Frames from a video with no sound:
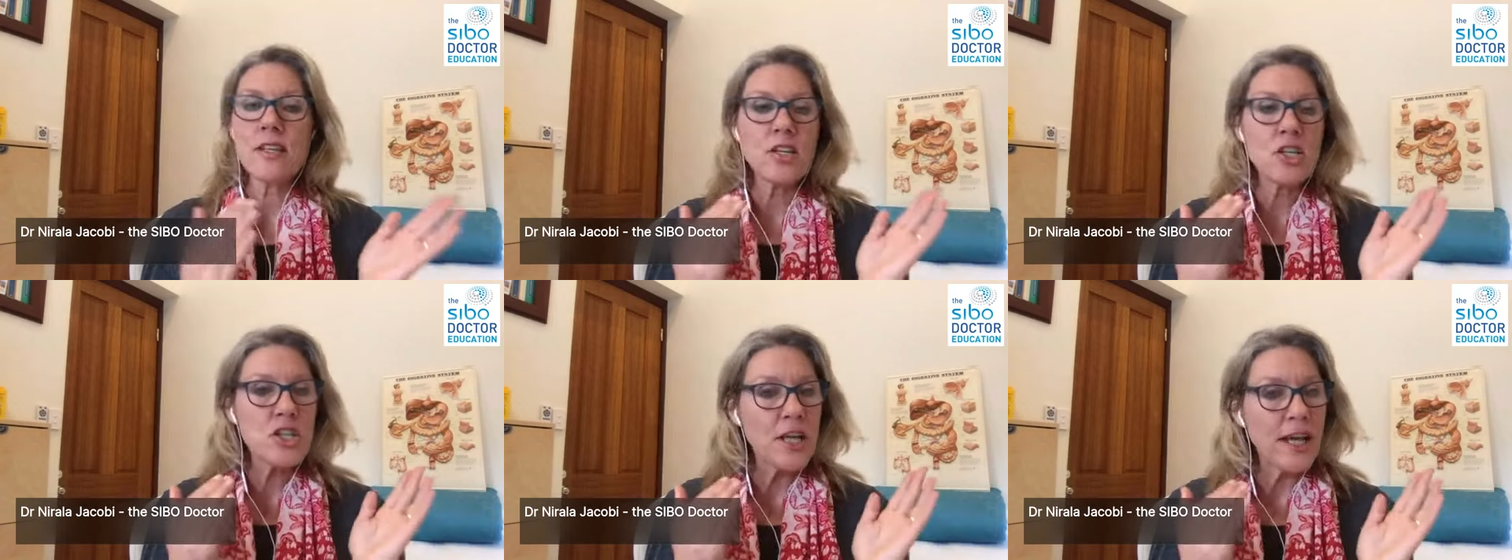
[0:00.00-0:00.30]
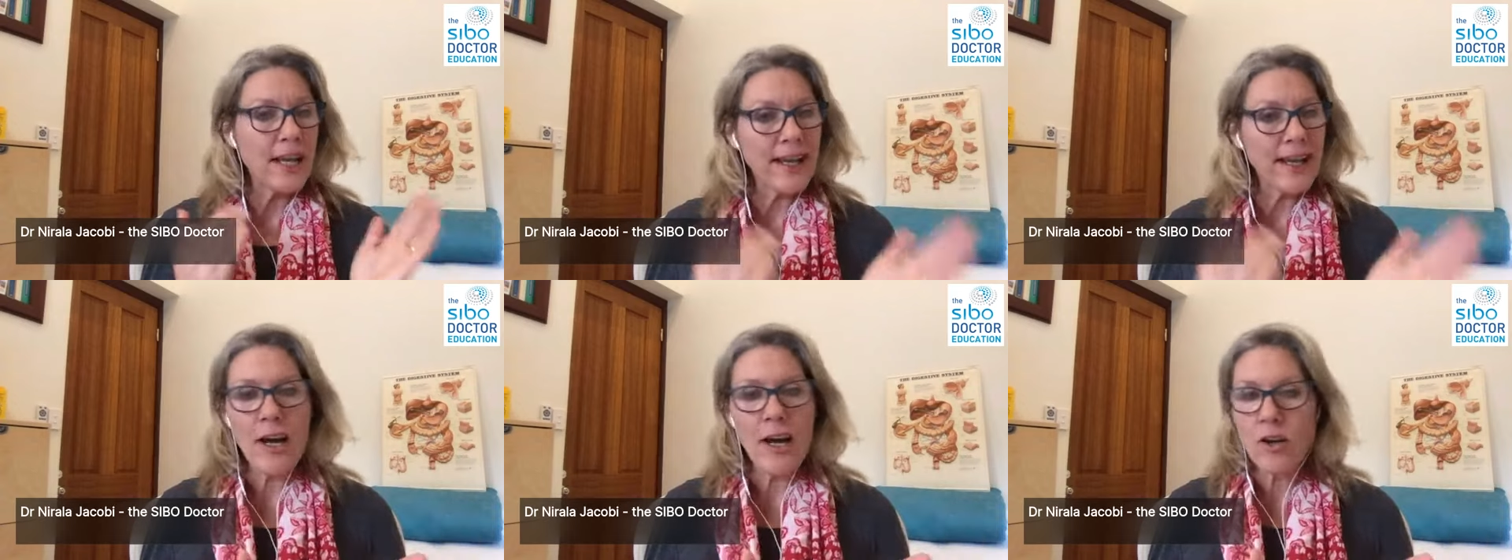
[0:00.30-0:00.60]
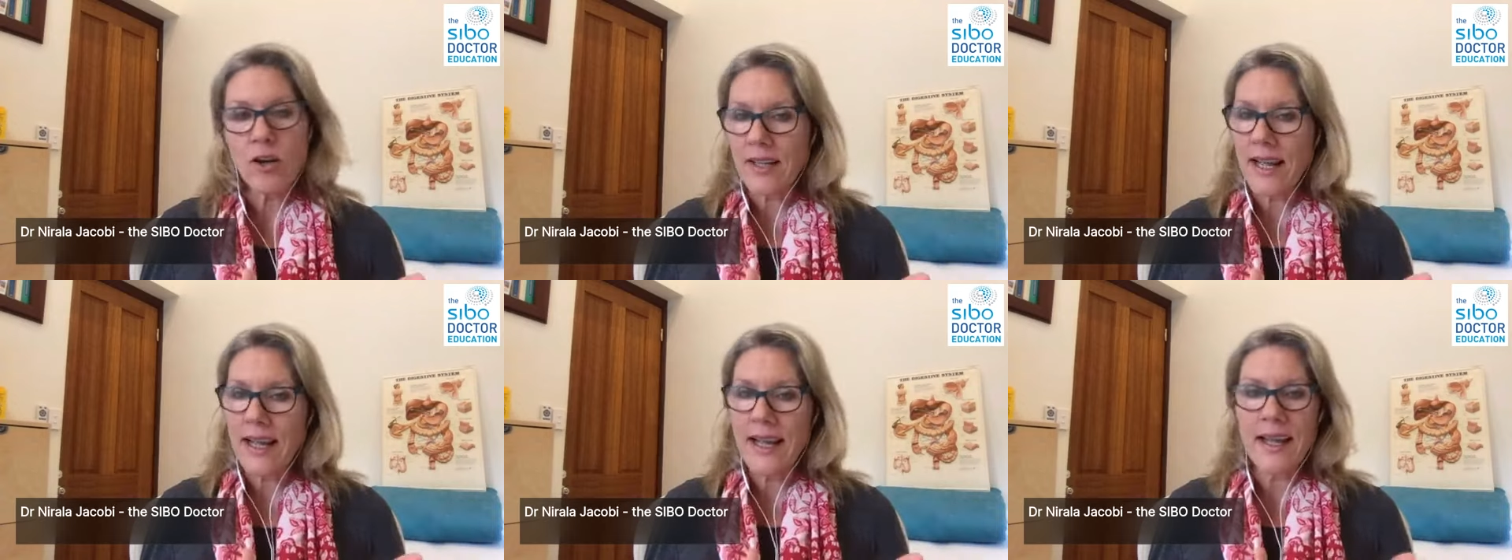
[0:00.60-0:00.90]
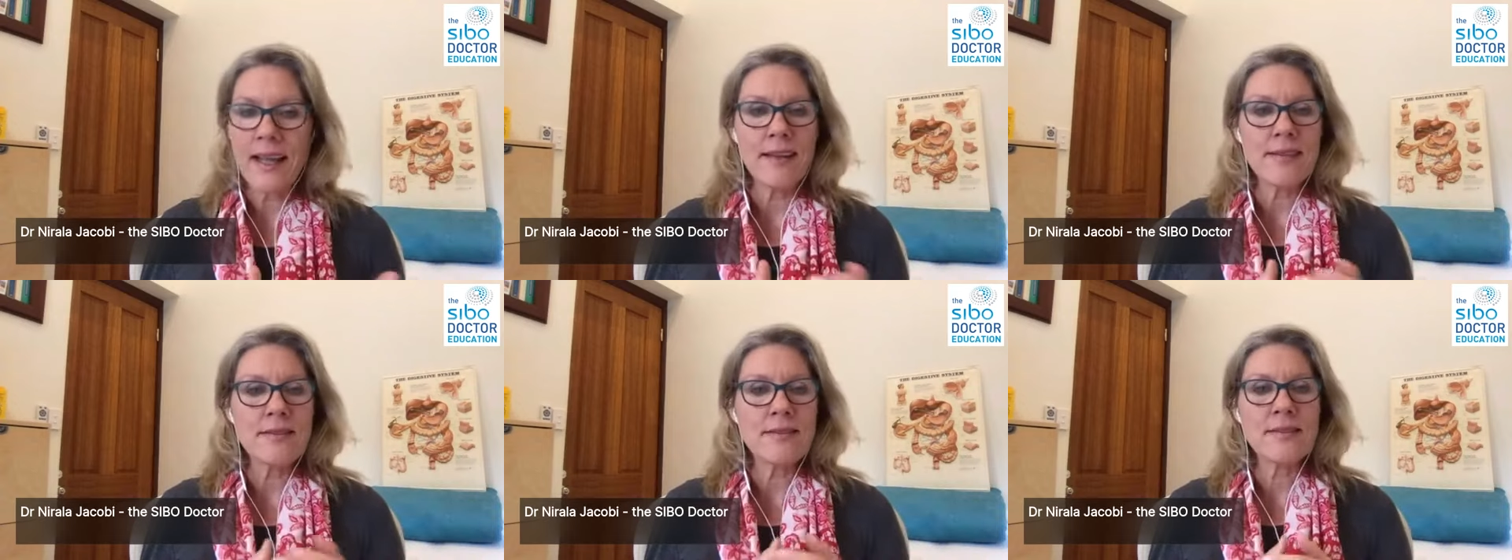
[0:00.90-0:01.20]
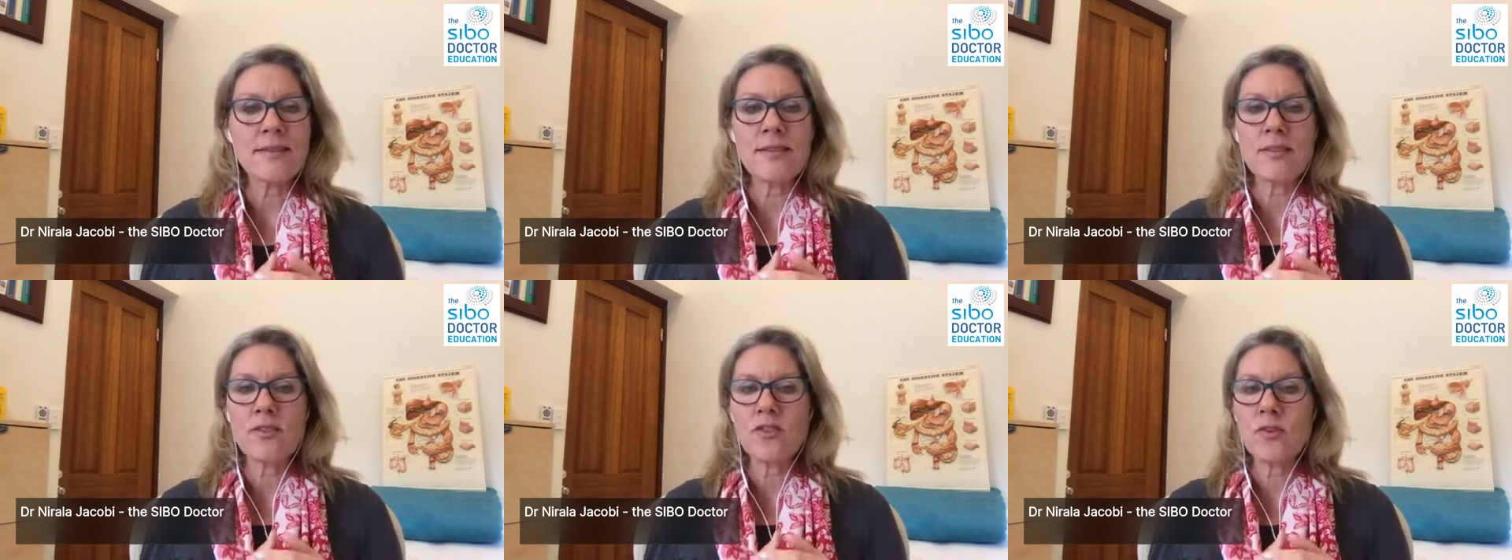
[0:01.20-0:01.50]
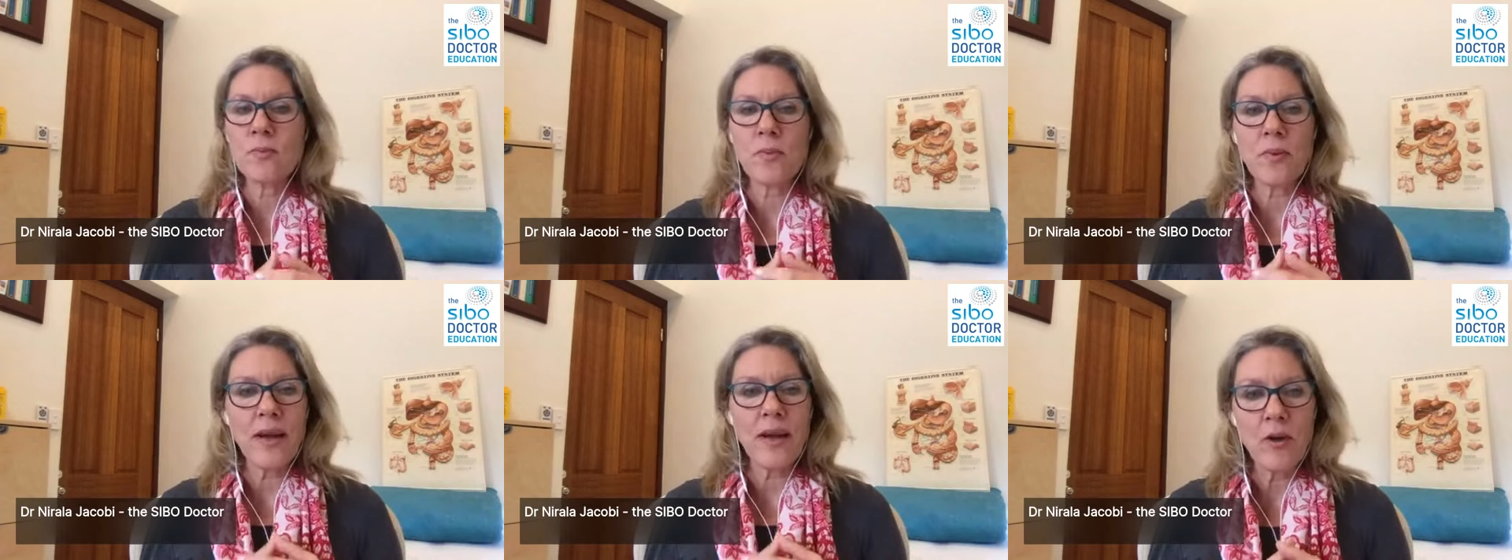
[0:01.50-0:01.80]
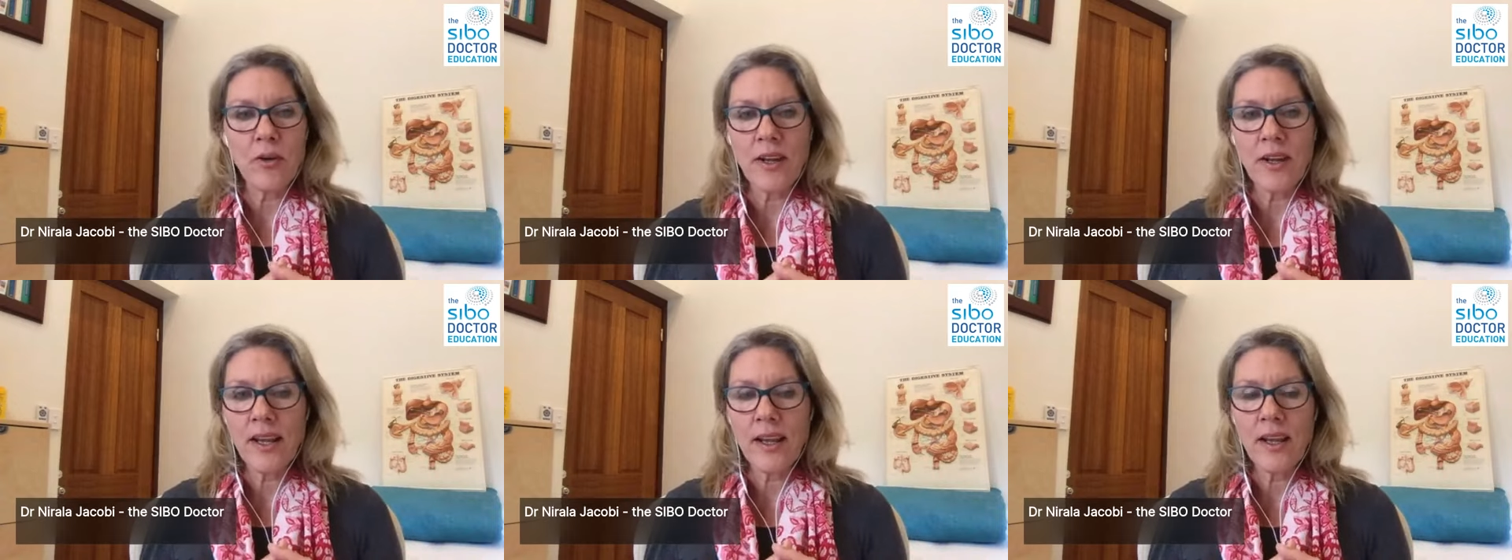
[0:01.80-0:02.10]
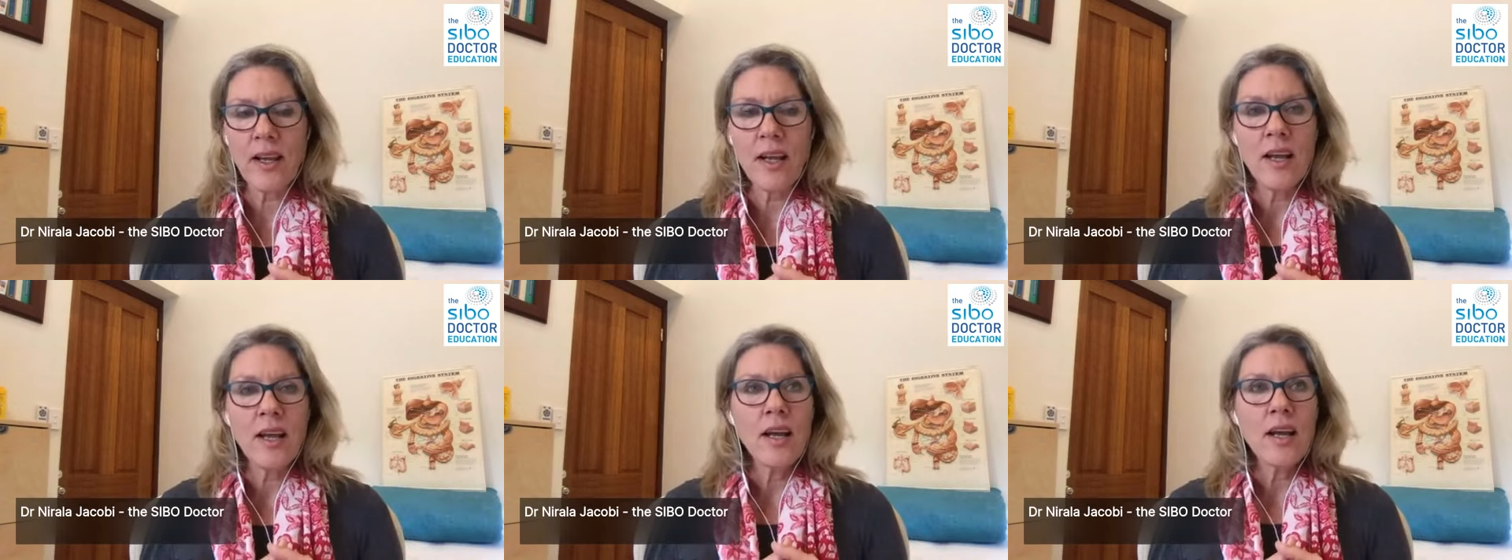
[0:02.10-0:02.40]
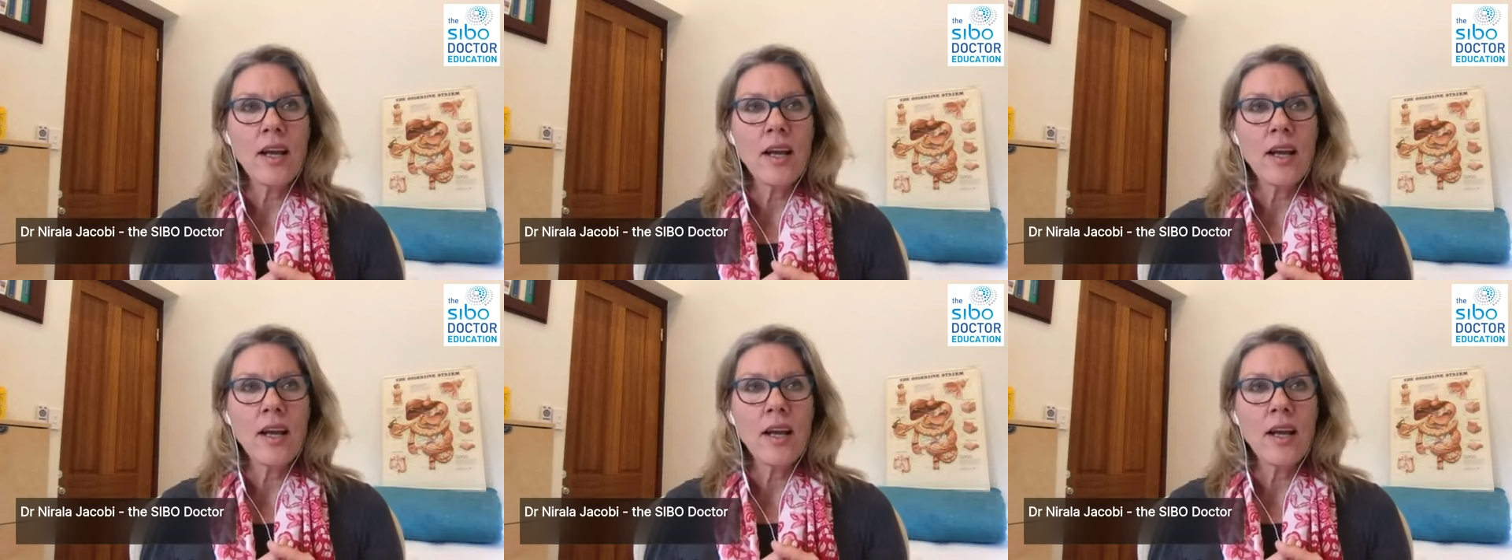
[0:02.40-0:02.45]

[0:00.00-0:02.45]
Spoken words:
Check out Anne's sprouting